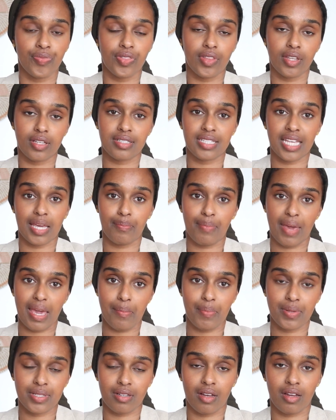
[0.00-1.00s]
the same
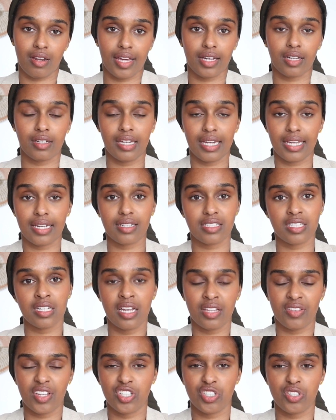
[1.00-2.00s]
papers are like linked
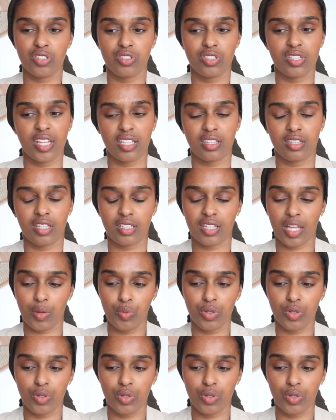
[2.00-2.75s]
they should they, they, they,